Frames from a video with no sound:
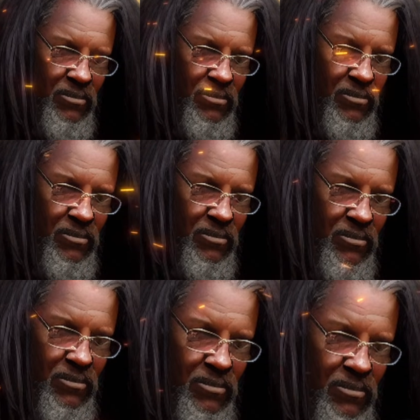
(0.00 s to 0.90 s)
you give
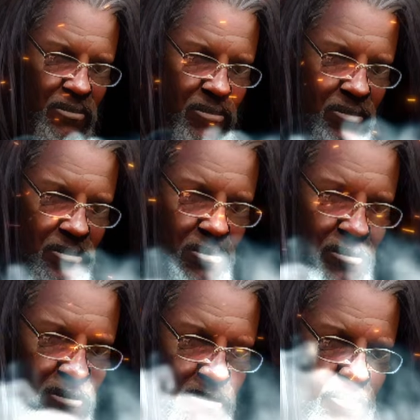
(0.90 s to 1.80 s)
me all the information,